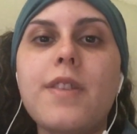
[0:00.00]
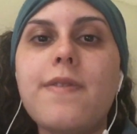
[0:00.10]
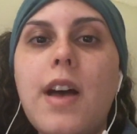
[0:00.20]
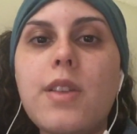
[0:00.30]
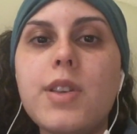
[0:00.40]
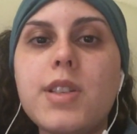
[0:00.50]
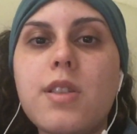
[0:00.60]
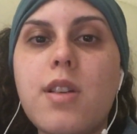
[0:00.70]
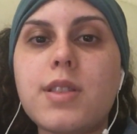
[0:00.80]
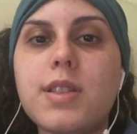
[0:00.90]
follow his
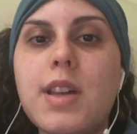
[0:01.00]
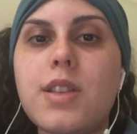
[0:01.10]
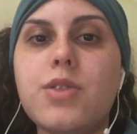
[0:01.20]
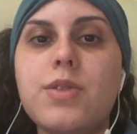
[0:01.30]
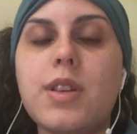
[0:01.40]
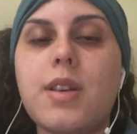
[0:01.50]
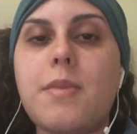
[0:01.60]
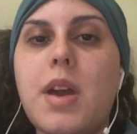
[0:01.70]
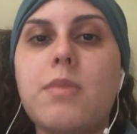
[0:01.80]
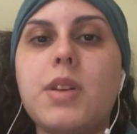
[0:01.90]
laws and statutes and
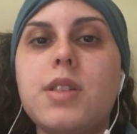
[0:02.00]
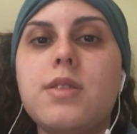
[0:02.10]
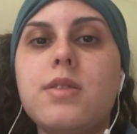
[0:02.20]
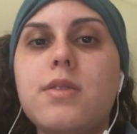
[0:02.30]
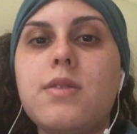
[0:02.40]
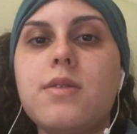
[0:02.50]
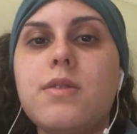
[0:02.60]
commandments.